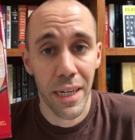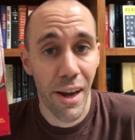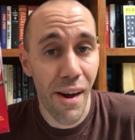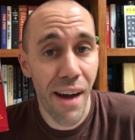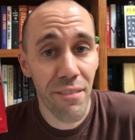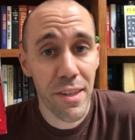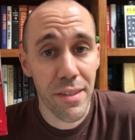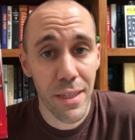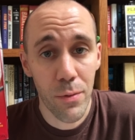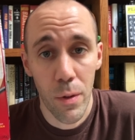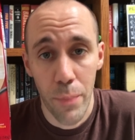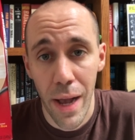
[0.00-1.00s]
Now
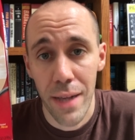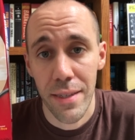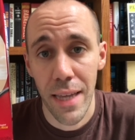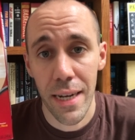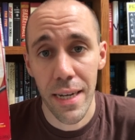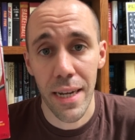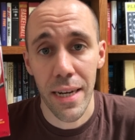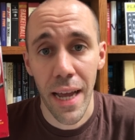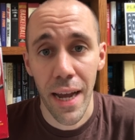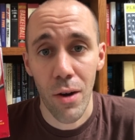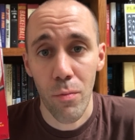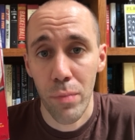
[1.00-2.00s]
obviously we're past that date
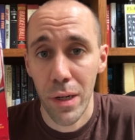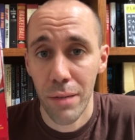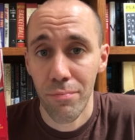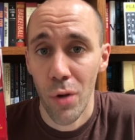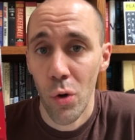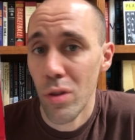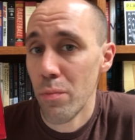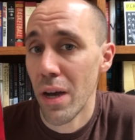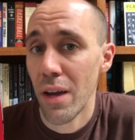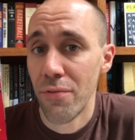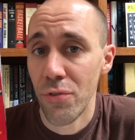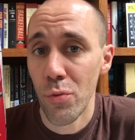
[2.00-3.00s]
now, but only
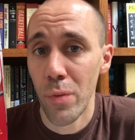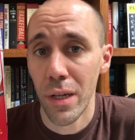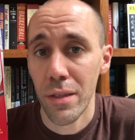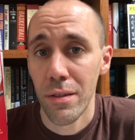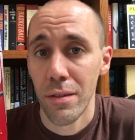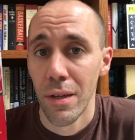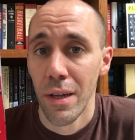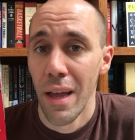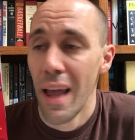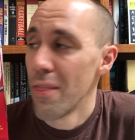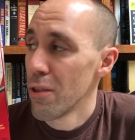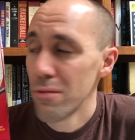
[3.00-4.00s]
by a few months.
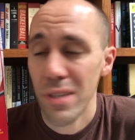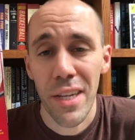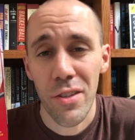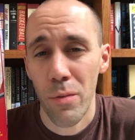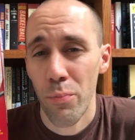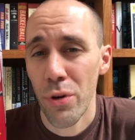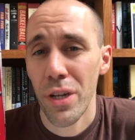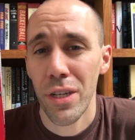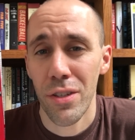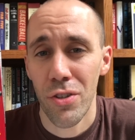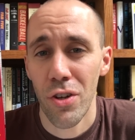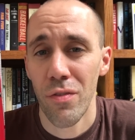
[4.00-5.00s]
And those dates are pretty
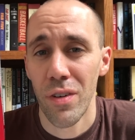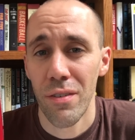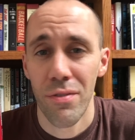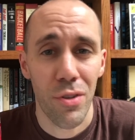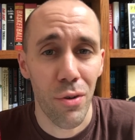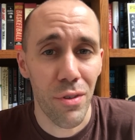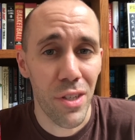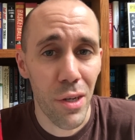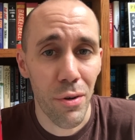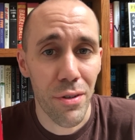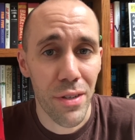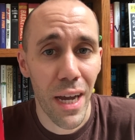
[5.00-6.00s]
conservative, so the
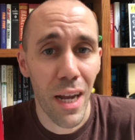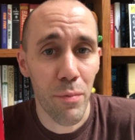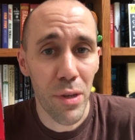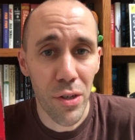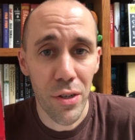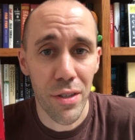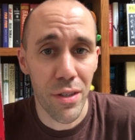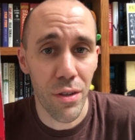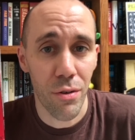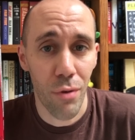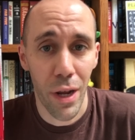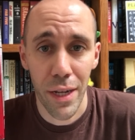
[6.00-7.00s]
cereal's gotta be good
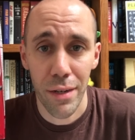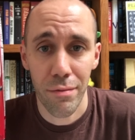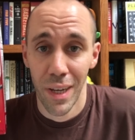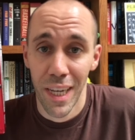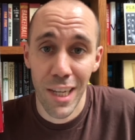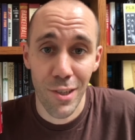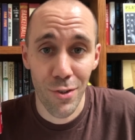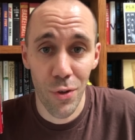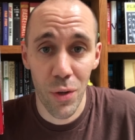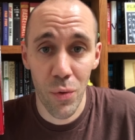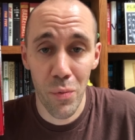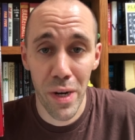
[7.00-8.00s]
still, right? I guess there's
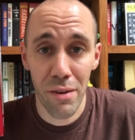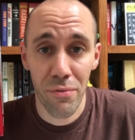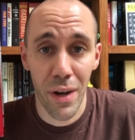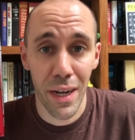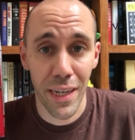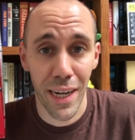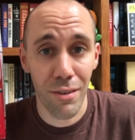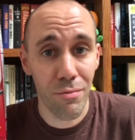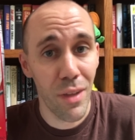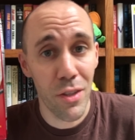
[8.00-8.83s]
only one way to find out.